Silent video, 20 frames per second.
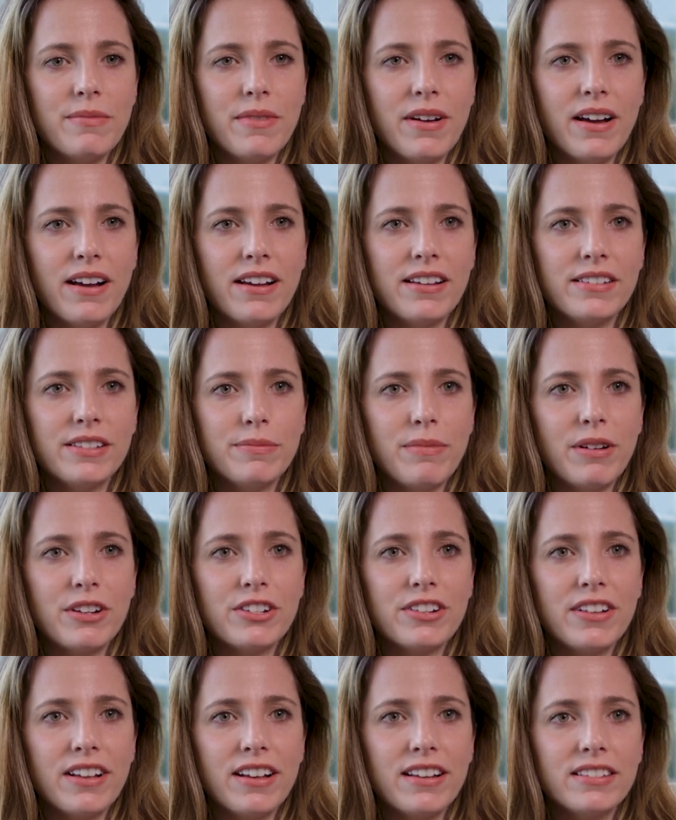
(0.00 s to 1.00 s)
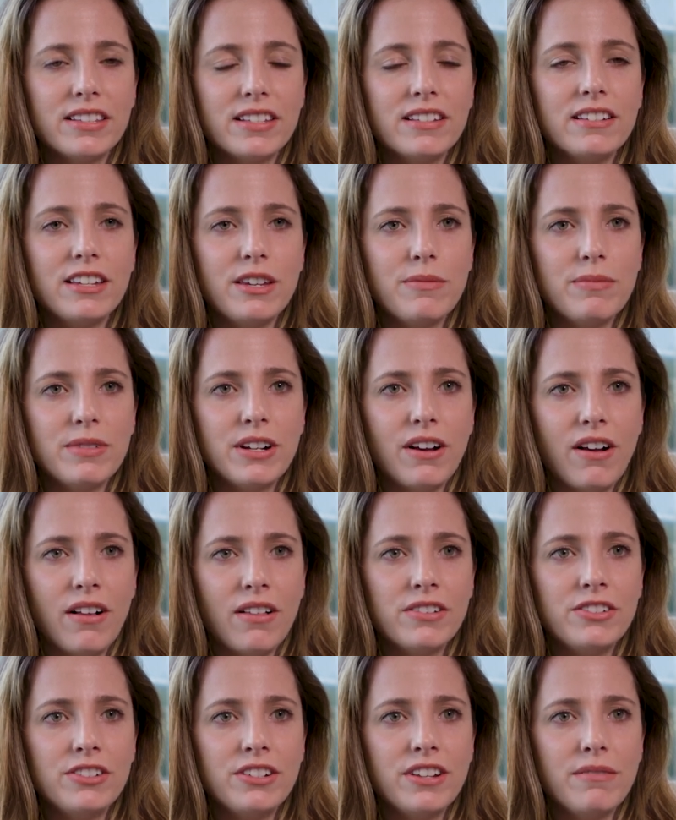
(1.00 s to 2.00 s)
I specialize in
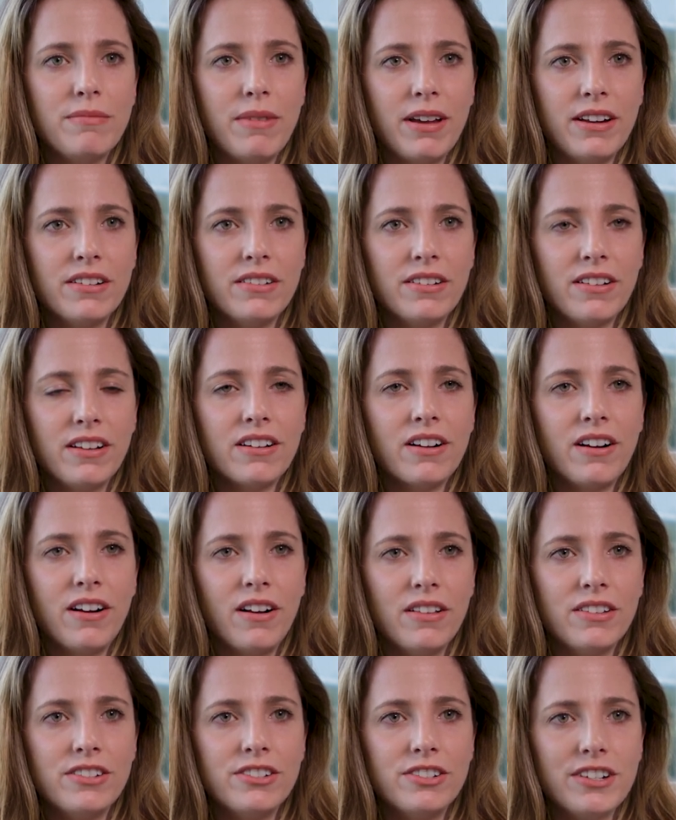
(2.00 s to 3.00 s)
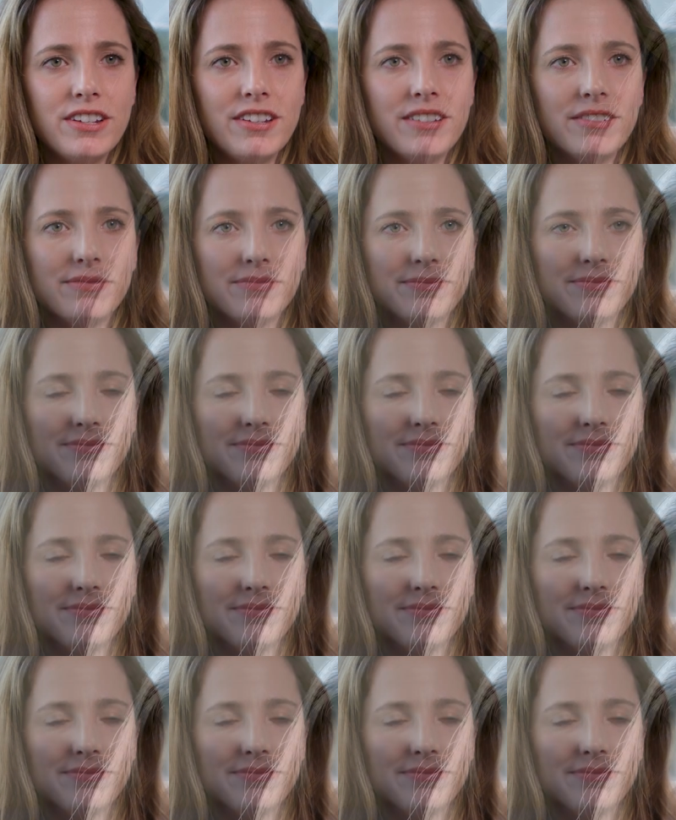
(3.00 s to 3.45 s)
hematology and medical oncology.